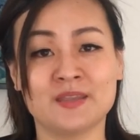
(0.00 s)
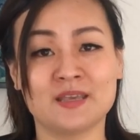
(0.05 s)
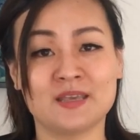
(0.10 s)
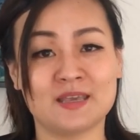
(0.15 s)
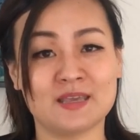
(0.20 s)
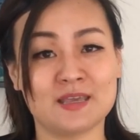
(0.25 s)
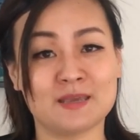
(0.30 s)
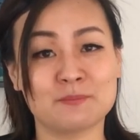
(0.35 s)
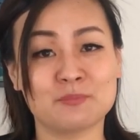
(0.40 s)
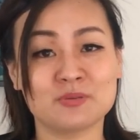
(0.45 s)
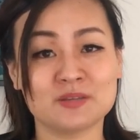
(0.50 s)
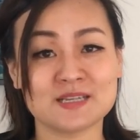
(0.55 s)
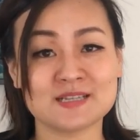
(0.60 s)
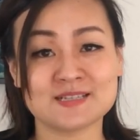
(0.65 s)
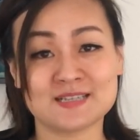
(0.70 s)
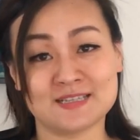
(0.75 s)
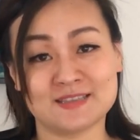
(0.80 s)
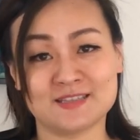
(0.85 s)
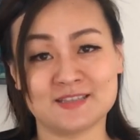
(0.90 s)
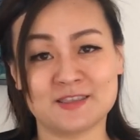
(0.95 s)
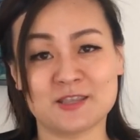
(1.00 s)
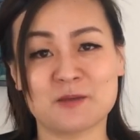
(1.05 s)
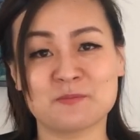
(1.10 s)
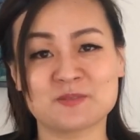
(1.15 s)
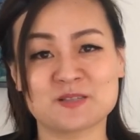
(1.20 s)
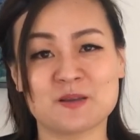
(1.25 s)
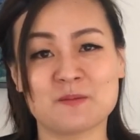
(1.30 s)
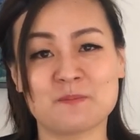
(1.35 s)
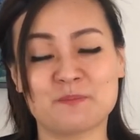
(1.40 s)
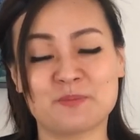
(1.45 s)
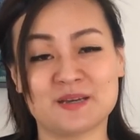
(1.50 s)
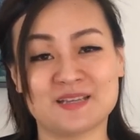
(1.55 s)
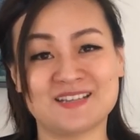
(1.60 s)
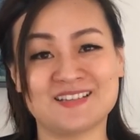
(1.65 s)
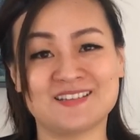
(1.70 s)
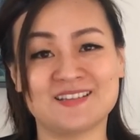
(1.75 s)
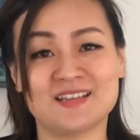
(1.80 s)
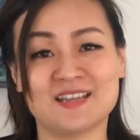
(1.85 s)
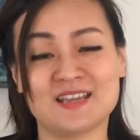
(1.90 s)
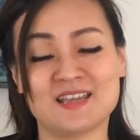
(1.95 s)
And please hit the thumbs up
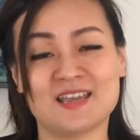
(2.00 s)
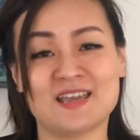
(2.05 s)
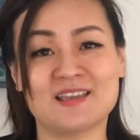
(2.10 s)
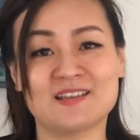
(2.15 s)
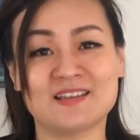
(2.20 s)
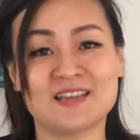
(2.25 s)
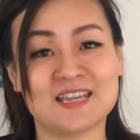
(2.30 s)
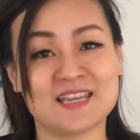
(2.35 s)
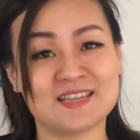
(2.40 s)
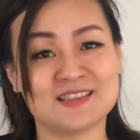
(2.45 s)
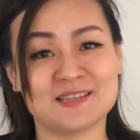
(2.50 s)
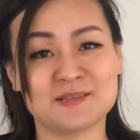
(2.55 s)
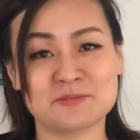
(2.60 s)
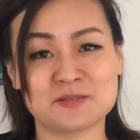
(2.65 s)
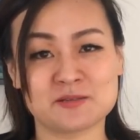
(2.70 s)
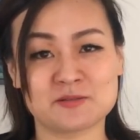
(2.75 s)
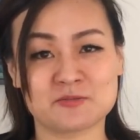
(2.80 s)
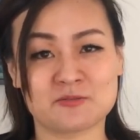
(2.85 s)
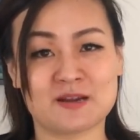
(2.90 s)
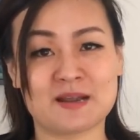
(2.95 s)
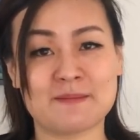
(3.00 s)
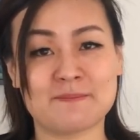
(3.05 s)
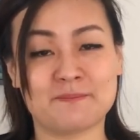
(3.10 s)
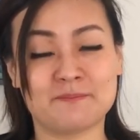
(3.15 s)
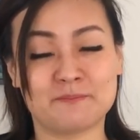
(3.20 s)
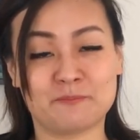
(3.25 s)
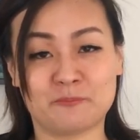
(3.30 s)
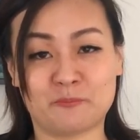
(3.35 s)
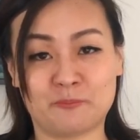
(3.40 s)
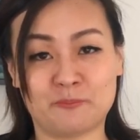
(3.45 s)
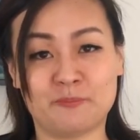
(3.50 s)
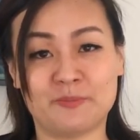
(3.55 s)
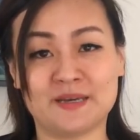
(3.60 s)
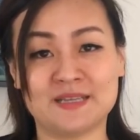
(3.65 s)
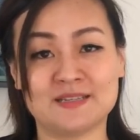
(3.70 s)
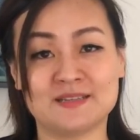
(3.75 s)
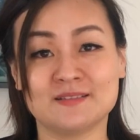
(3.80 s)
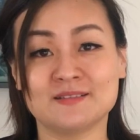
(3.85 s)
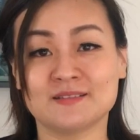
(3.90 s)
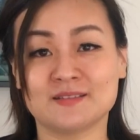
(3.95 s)
button and hit the subscribe
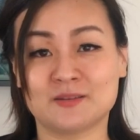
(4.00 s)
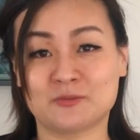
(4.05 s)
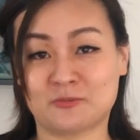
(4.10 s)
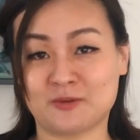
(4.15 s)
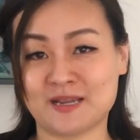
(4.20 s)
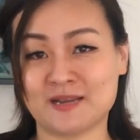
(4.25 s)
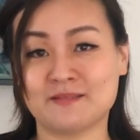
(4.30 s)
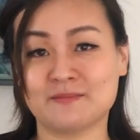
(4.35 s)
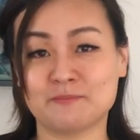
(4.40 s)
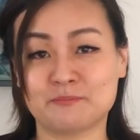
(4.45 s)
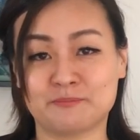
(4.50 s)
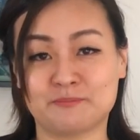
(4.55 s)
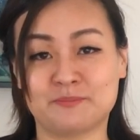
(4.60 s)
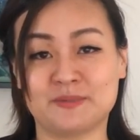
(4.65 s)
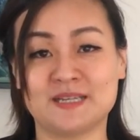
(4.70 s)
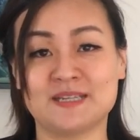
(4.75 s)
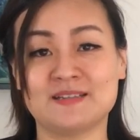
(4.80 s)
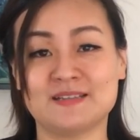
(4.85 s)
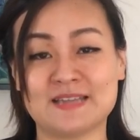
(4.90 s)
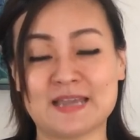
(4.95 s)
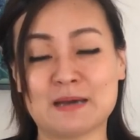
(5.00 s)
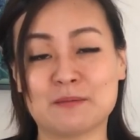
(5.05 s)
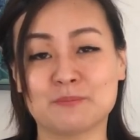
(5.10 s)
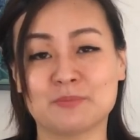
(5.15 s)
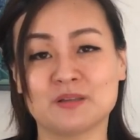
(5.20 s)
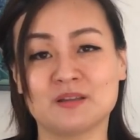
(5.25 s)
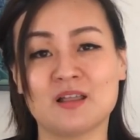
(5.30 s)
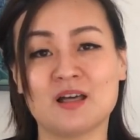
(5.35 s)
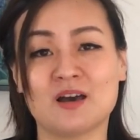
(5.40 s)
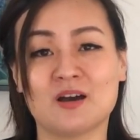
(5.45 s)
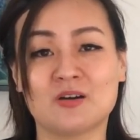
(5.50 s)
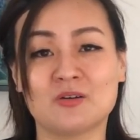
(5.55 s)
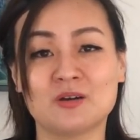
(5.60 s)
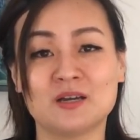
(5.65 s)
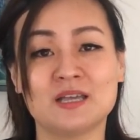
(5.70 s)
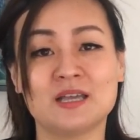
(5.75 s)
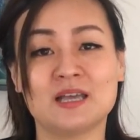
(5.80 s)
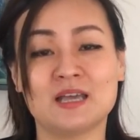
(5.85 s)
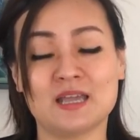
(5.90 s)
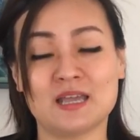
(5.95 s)
button, the red button down below,
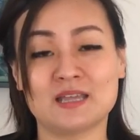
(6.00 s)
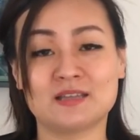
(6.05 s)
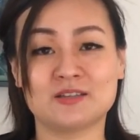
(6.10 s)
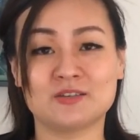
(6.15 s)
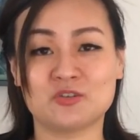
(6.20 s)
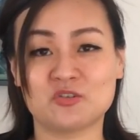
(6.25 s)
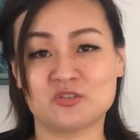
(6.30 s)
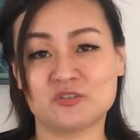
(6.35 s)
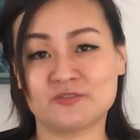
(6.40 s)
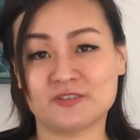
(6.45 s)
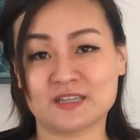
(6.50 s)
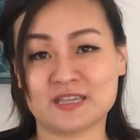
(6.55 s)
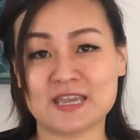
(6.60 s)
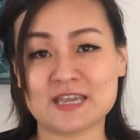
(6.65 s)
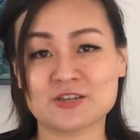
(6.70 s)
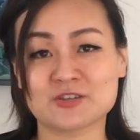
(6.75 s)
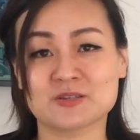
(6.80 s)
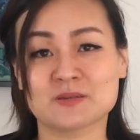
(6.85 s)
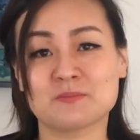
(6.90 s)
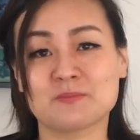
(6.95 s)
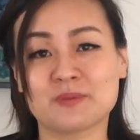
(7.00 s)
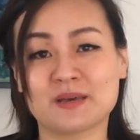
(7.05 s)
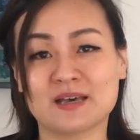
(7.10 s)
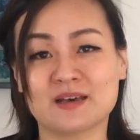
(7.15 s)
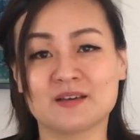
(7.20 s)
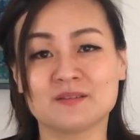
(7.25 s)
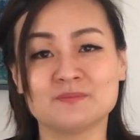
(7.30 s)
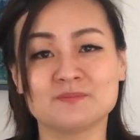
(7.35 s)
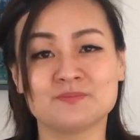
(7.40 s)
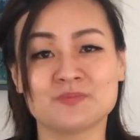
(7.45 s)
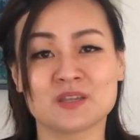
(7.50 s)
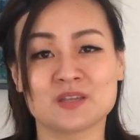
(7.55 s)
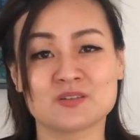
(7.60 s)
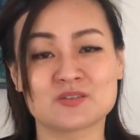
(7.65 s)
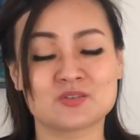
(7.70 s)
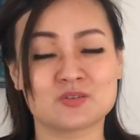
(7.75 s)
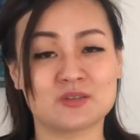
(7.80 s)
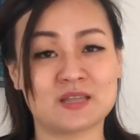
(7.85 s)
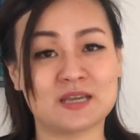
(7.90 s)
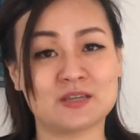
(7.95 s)
and the notification bell
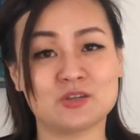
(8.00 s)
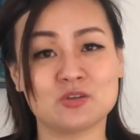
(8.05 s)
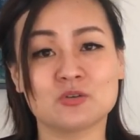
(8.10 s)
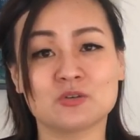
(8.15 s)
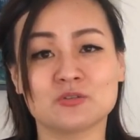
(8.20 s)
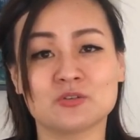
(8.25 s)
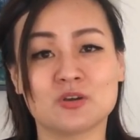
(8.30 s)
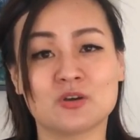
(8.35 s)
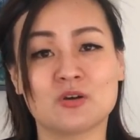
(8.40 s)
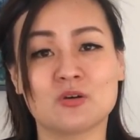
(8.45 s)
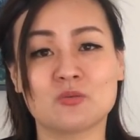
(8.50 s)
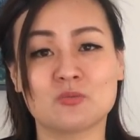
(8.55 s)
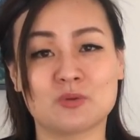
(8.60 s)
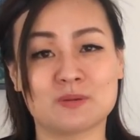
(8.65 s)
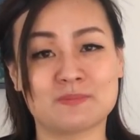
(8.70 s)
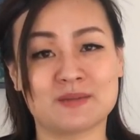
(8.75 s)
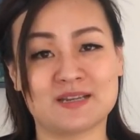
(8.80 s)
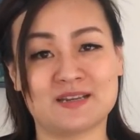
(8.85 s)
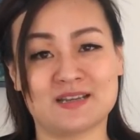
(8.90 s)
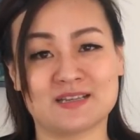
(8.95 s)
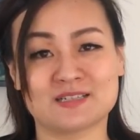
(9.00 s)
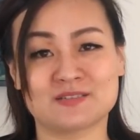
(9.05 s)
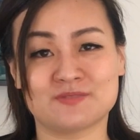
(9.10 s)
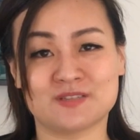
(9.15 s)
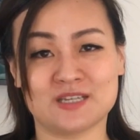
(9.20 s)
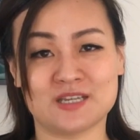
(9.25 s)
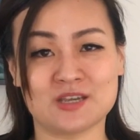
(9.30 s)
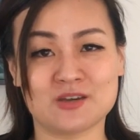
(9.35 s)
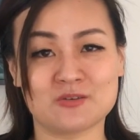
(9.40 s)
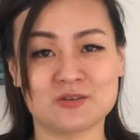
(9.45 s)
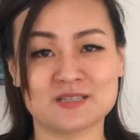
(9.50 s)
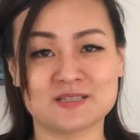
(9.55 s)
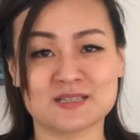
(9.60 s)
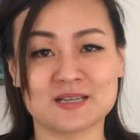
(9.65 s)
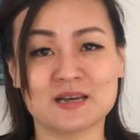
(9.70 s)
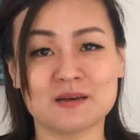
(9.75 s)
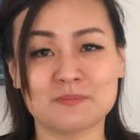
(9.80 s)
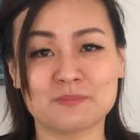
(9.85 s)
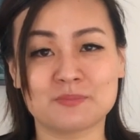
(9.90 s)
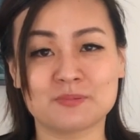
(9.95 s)
so that you'll know when my next video is
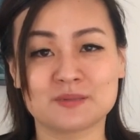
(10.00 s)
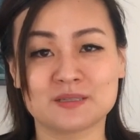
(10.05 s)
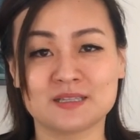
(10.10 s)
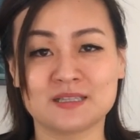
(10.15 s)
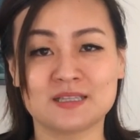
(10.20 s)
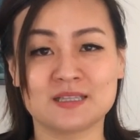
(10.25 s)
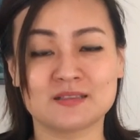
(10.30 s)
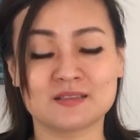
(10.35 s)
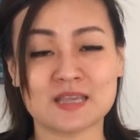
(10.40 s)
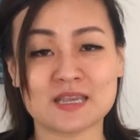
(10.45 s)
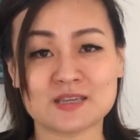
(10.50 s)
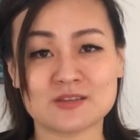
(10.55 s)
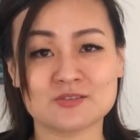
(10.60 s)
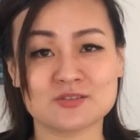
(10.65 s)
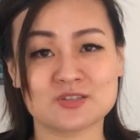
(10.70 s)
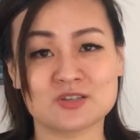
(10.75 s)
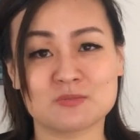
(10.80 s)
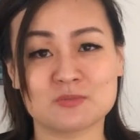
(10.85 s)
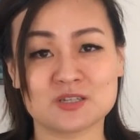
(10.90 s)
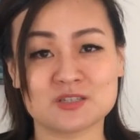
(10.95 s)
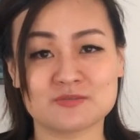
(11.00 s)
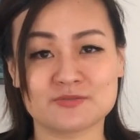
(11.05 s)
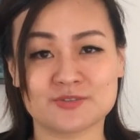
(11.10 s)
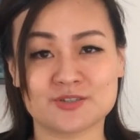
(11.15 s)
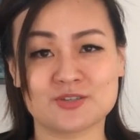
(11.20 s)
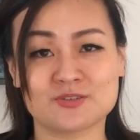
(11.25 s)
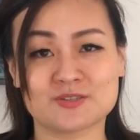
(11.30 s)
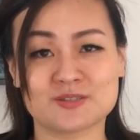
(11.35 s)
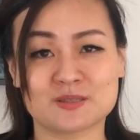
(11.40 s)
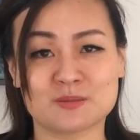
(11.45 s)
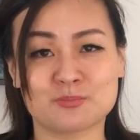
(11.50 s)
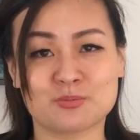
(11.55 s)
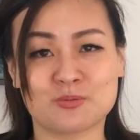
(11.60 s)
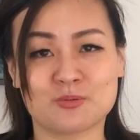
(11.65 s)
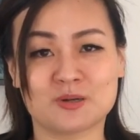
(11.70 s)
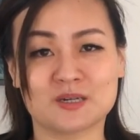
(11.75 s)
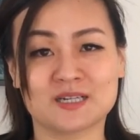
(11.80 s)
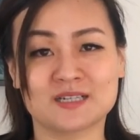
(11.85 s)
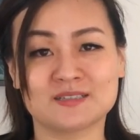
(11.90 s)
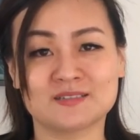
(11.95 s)
up. Thank you so much for your
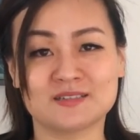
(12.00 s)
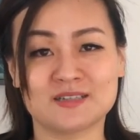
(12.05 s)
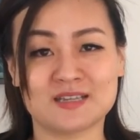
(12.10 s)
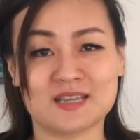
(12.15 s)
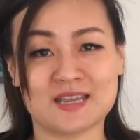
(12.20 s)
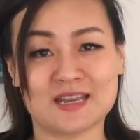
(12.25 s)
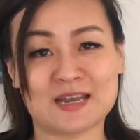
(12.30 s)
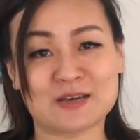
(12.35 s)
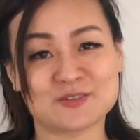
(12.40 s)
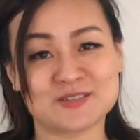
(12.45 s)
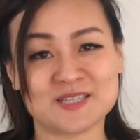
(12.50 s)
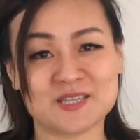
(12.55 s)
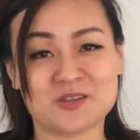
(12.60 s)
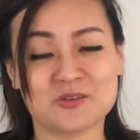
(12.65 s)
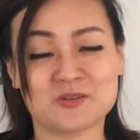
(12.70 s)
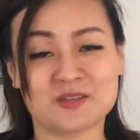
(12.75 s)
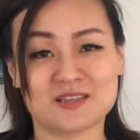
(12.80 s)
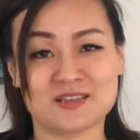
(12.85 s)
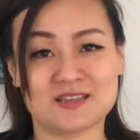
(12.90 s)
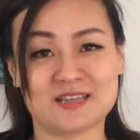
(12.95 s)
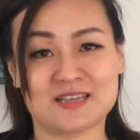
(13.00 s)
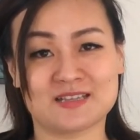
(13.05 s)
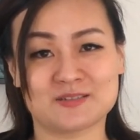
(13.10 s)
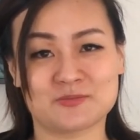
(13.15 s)
support, and I'll see you in the next